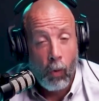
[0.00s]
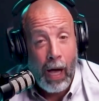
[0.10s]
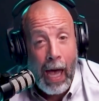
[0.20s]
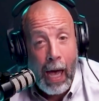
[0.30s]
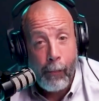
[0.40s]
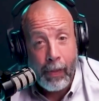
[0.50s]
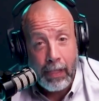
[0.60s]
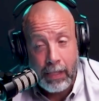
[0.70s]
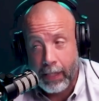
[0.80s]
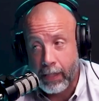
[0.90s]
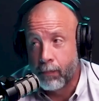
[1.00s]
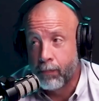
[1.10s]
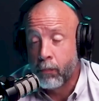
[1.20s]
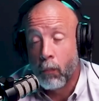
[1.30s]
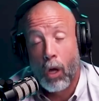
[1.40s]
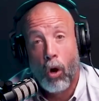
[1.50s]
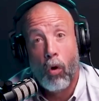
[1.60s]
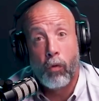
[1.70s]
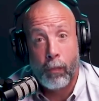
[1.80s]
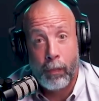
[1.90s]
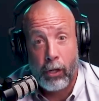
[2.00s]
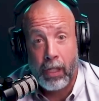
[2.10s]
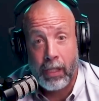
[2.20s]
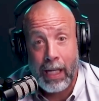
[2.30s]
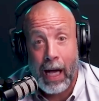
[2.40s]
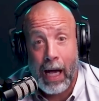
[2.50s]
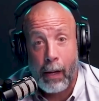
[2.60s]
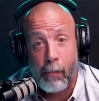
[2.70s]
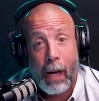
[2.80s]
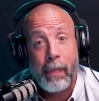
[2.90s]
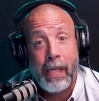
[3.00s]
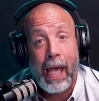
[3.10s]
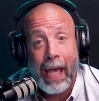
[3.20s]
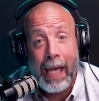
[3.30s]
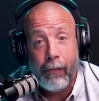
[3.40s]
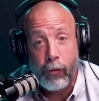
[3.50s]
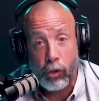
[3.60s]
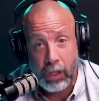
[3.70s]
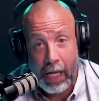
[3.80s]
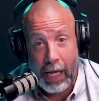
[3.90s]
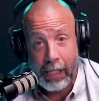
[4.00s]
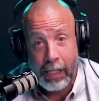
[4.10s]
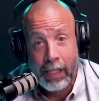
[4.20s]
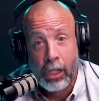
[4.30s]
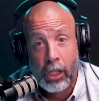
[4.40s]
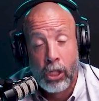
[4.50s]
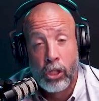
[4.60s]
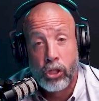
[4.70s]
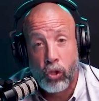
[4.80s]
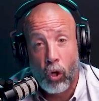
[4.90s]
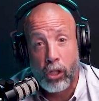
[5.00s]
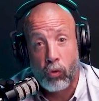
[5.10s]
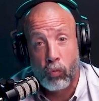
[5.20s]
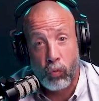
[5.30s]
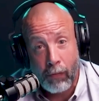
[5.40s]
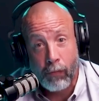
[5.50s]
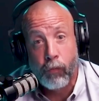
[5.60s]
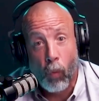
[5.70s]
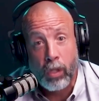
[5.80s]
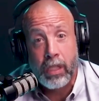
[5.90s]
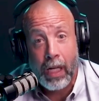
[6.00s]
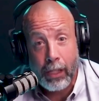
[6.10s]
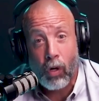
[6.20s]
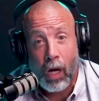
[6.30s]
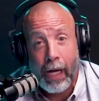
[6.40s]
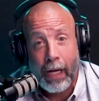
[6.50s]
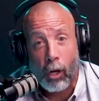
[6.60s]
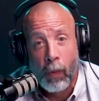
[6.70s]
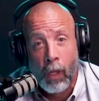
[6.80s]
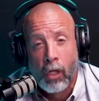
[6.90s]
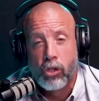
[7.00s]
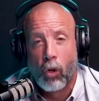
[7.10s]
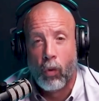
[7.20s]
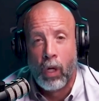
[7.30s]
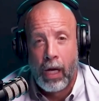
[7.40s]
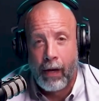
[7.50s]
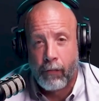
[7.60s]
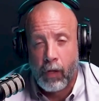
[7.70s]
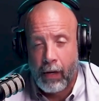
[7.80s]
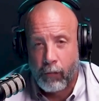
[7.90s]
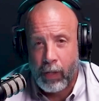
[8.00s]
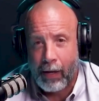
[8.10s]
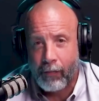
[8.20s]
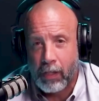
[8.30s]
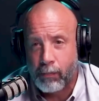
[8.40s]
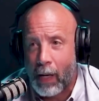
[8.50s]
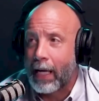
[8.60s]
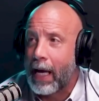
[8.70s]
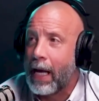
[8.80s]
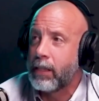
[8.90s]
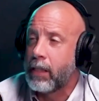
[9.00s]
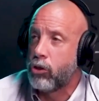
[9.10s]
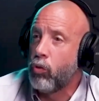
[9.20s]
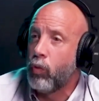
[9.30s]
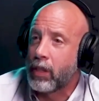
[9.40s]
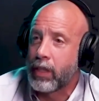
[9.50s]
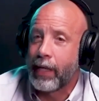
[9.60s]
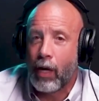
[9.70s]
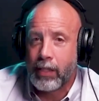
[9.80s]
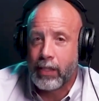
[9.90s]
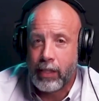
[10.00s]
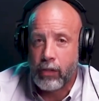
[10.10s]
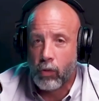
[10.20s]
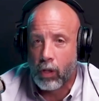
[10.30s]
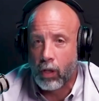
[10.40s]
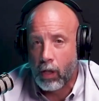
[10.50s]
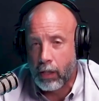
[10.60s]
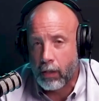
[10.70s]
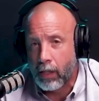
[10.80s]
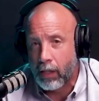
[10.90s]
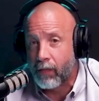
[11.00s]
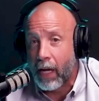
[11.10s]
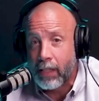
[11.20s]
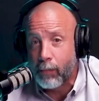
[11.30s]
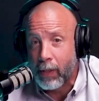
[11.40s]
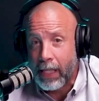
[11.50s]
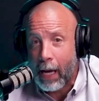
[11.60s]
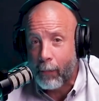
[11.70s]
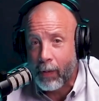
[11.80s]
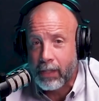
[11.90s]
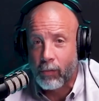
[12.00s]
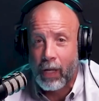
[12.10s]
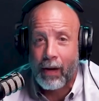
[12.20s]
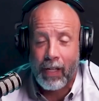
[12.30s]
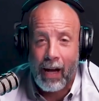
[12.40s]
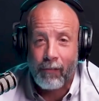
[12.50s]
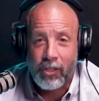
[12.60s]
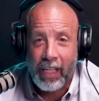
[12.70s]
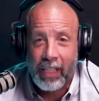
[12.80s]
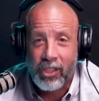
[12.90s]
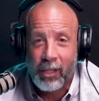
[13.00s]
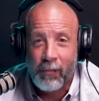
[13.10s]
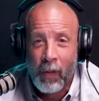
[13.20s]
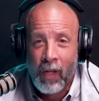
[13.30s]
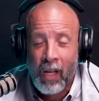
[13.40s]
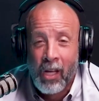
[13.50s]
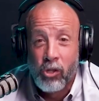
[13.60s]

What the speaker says: Well, what happens is over a period of time, my behaviors then start to reinforce that triangle. So if we have this podcast and 2 weeks later I see you at an event in Minneapolis and we have a conversation,